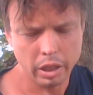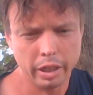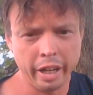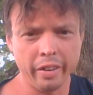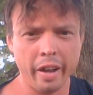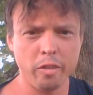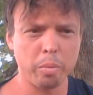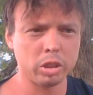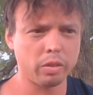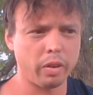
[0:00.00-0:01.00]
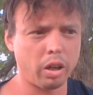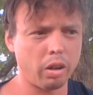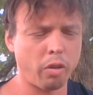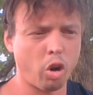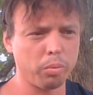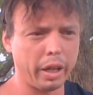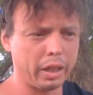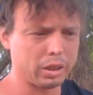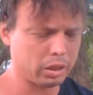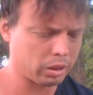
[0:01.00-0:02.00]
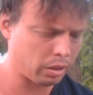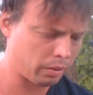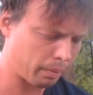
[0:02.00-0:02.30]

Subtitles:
Yeah, they have a bunch of farmlands and stuff.